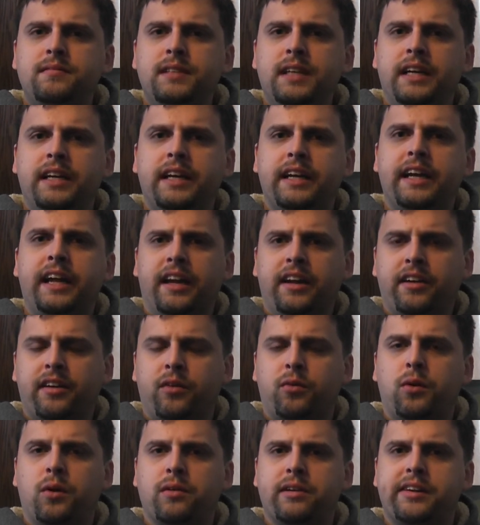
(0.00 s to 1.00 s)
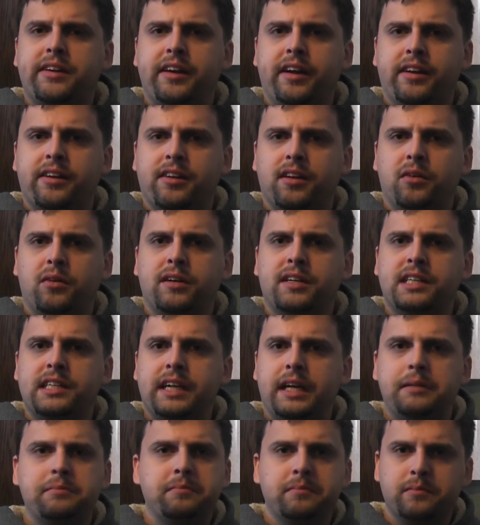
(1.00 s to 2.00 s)
And again, to quote C.S. Lewis,
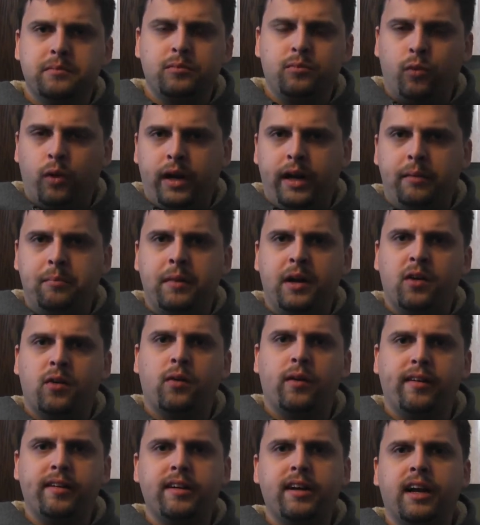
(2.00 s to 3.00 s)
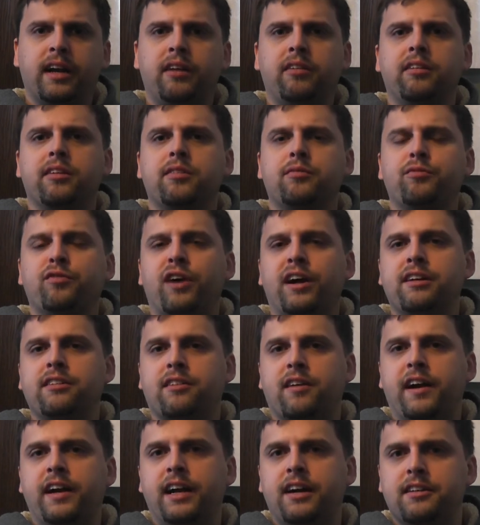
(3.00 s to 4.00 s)
I'm reading Mere Christianity with some
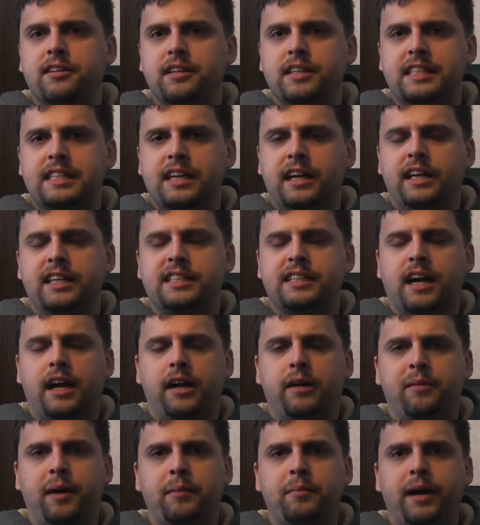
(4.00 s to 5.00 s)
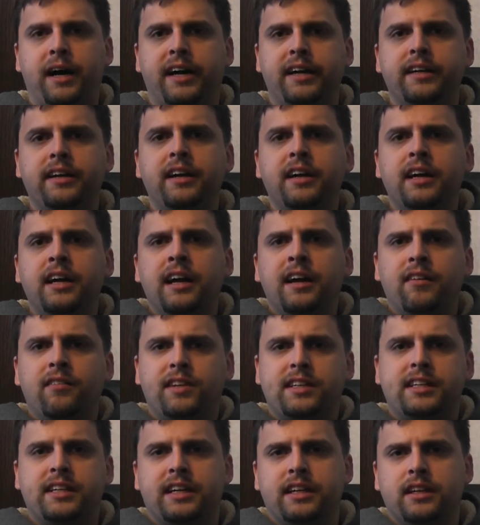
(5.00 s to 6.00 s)
friends right now, so it's kind of on my mind.
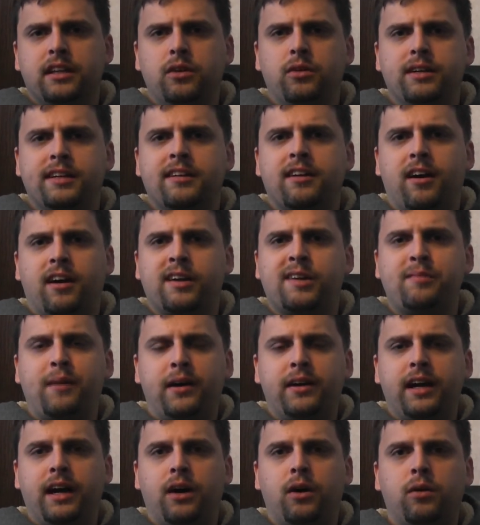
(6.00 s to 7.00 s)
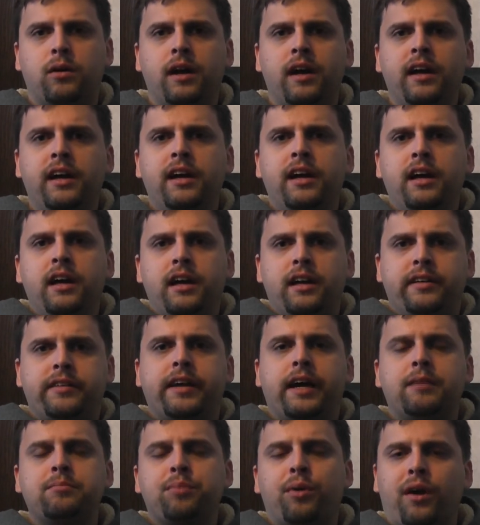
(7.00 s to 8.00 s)
But C.S. Lewis talks about how
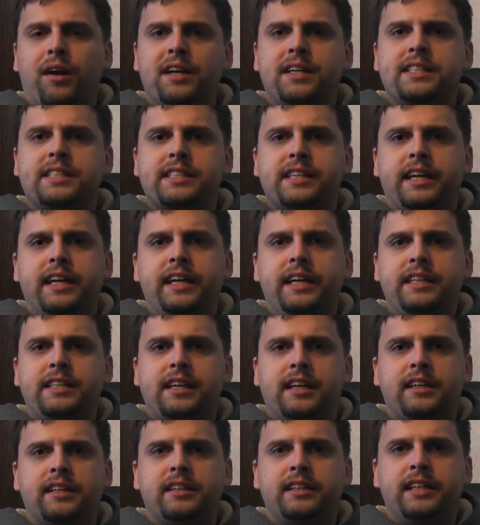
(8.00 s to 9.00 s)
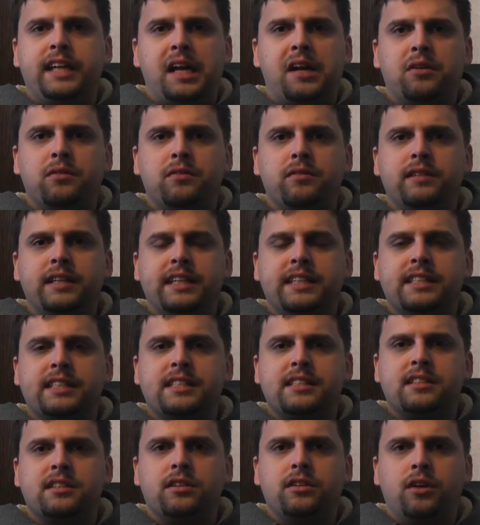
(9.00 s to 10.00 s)
temperance isn't,
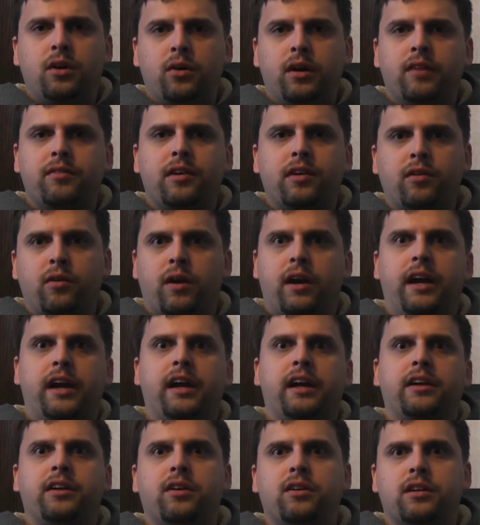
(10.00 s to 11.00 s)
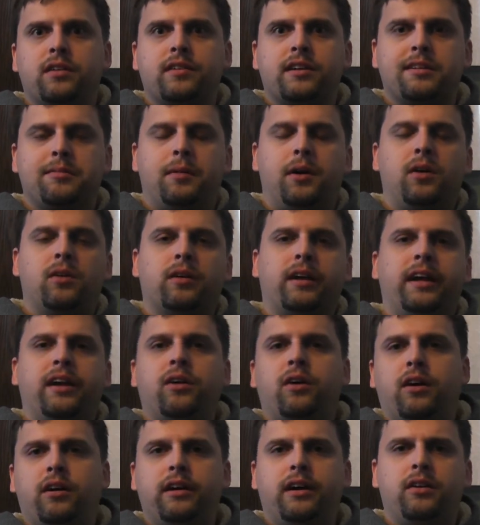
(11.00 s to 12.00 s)
this don't ever drink, don't ever smoke,
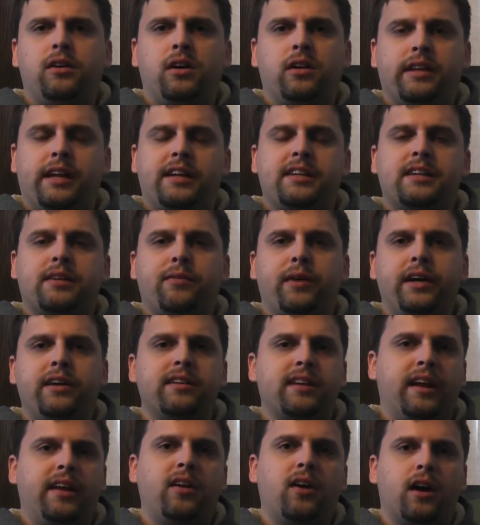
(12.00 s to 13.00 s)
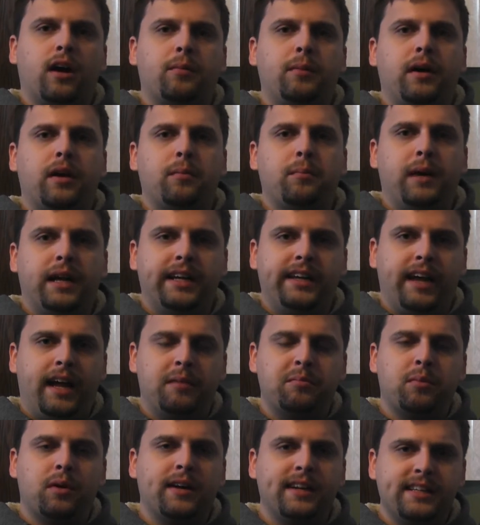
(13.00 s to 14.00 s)
all that stuff we usually talk about it. But
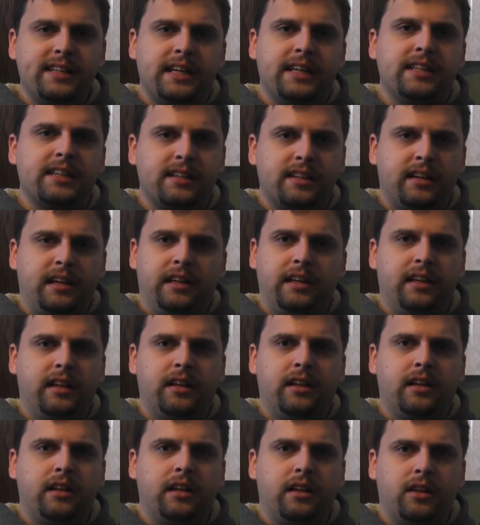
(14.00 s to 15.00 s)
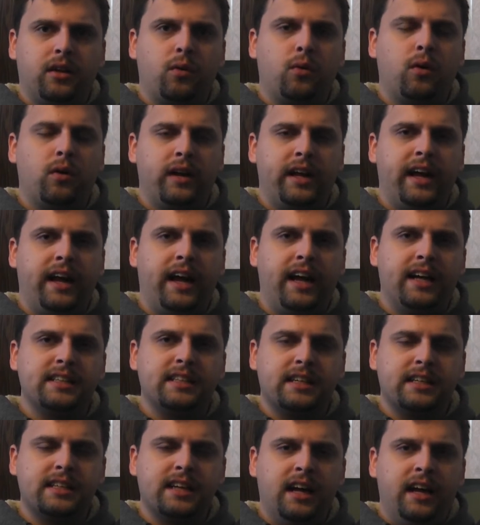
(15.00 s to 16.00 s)
temperance is, the quote he has
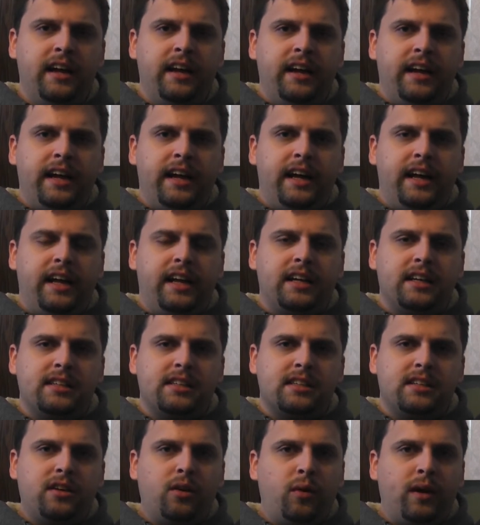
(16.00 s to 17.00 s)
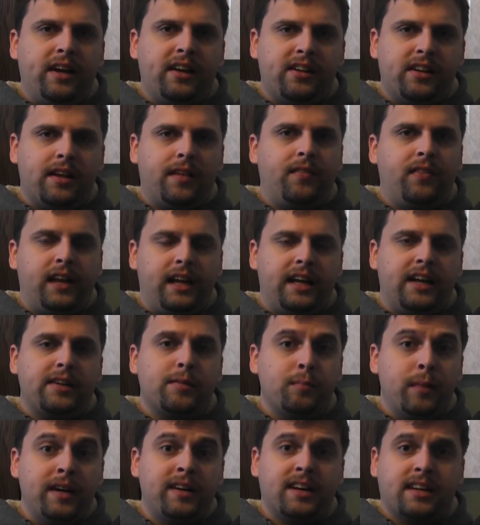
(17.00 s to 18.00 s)
is, It is doing something
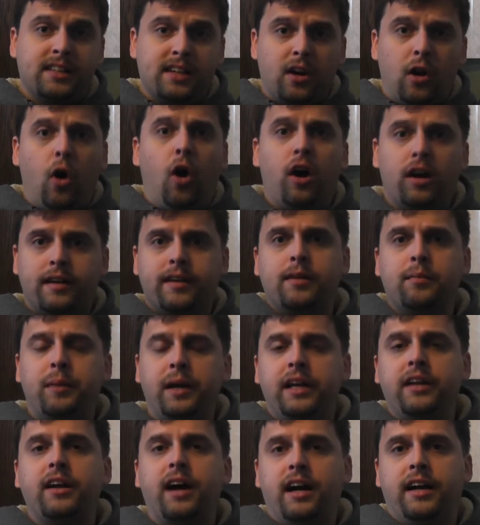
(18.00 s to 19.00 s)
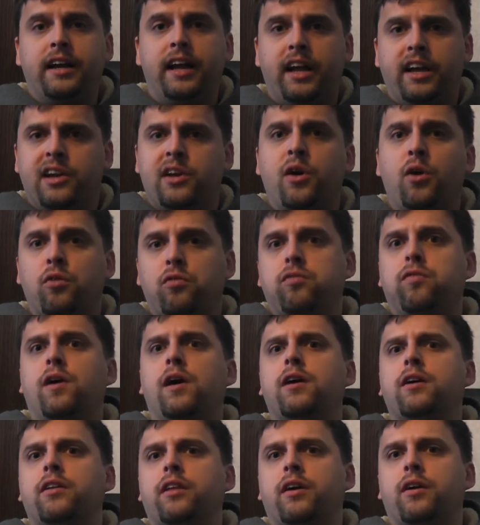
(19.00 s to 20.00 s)
as much as it ought to be done and no
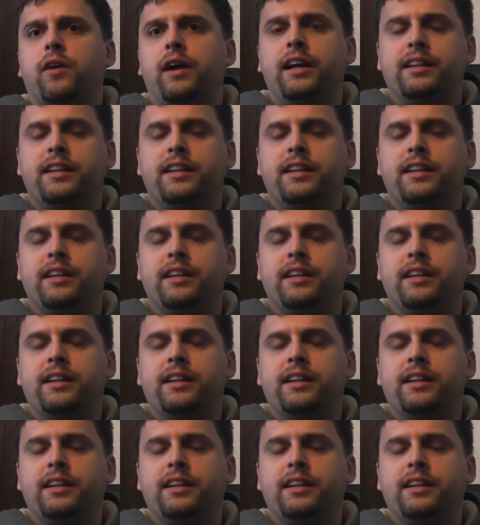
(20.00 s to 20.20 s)
farther.